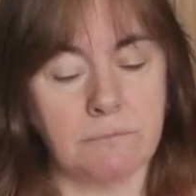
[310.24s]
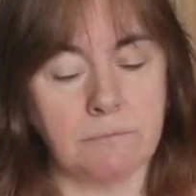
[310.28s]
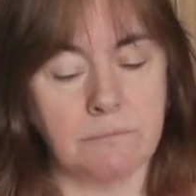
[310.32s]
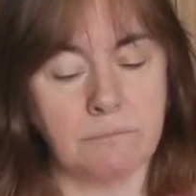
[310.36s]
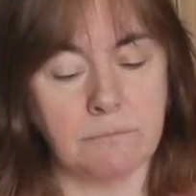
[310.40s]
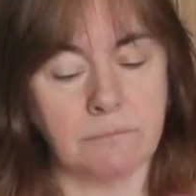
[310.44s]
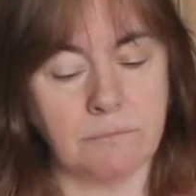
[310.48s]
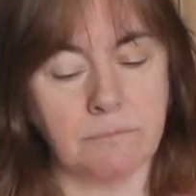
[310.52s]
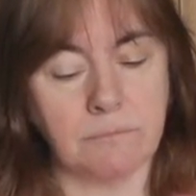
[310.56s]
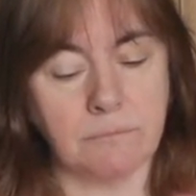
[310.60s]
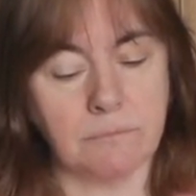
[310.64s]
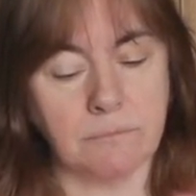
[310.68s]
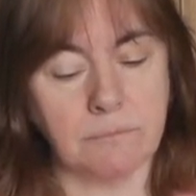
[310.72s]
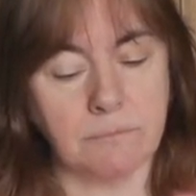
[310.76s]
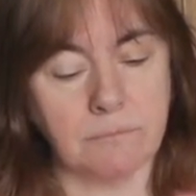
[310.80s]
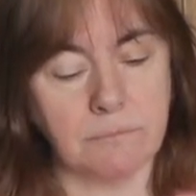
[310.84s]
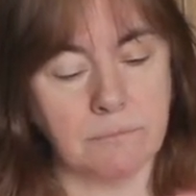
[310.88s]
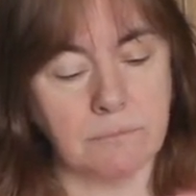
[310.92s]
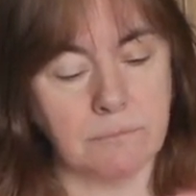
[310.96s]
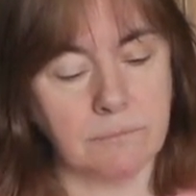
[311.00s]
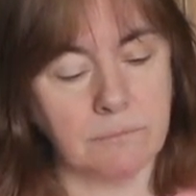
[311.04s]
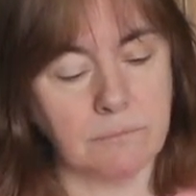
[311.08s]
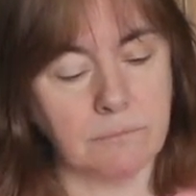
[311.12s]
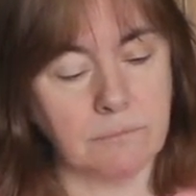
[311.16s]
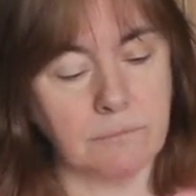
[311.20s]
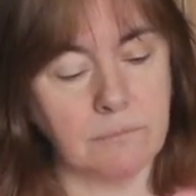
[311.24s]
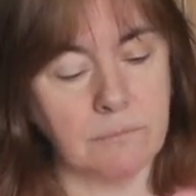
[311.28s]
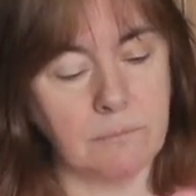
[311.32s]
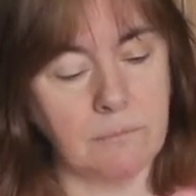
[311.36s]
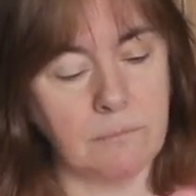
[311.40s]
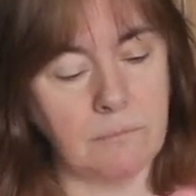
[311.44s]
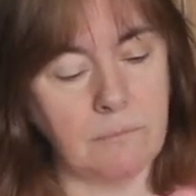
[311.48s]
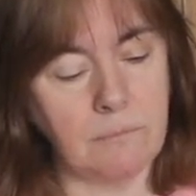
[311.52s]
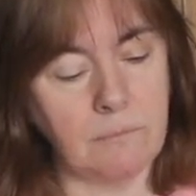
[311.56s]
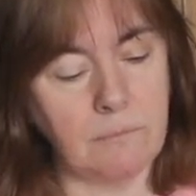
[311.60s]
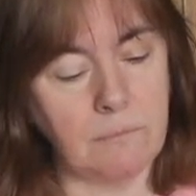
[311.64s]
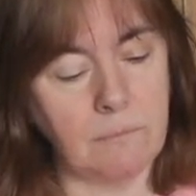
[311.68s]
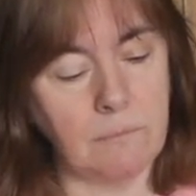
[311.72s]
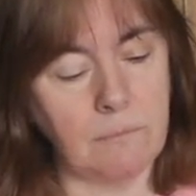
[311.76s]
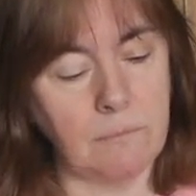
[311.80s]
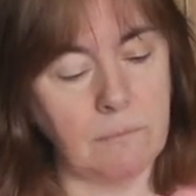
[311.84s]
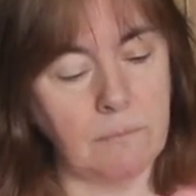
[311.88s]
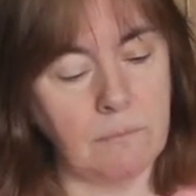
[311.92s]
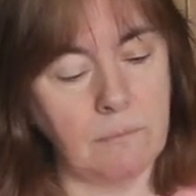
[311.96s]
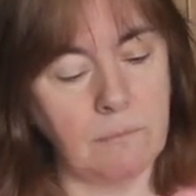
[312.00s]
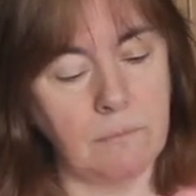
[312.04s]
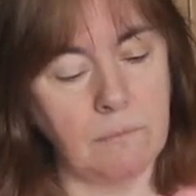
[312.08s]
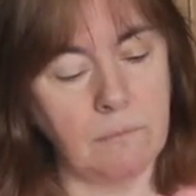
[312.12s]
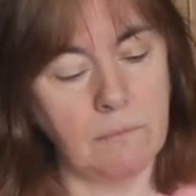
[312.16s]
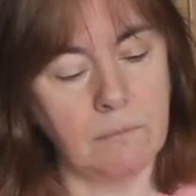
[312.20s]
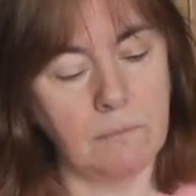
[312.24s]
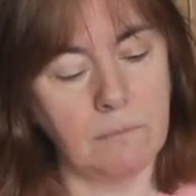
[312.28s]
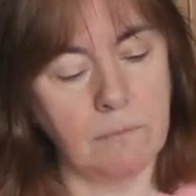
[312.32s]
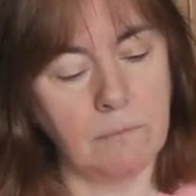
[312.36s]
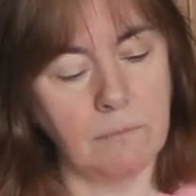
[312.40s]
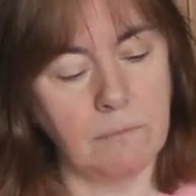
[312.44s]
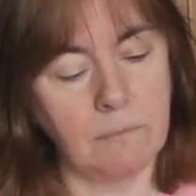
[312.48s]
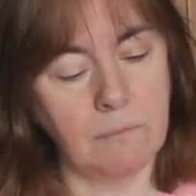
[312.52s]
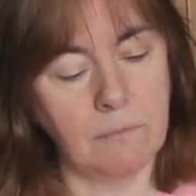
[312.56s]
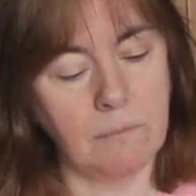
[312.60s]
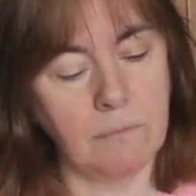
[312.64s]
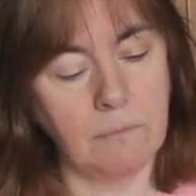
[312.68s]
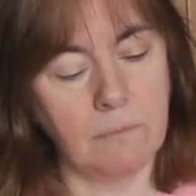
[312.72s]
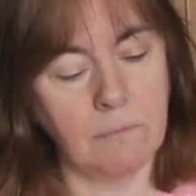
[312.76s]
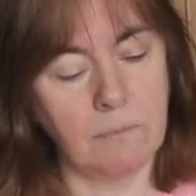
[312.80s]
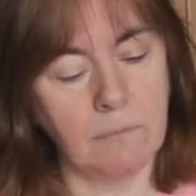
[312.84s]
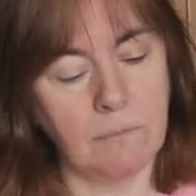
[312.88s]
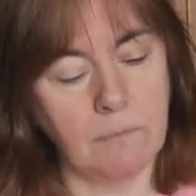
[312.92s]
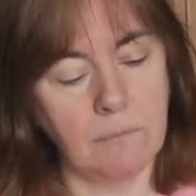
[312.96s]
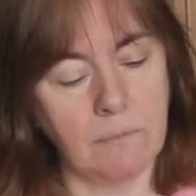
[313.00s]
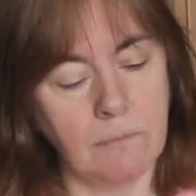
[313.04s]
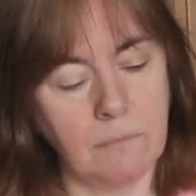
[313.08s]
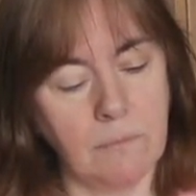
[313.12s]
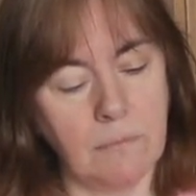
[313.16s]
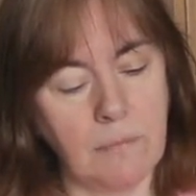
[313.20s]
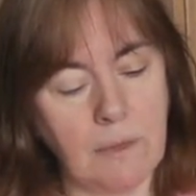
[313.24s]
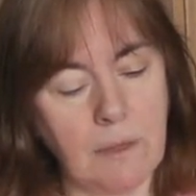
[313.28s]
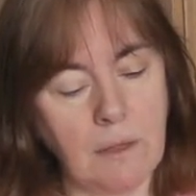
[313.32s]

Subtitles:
[no speech]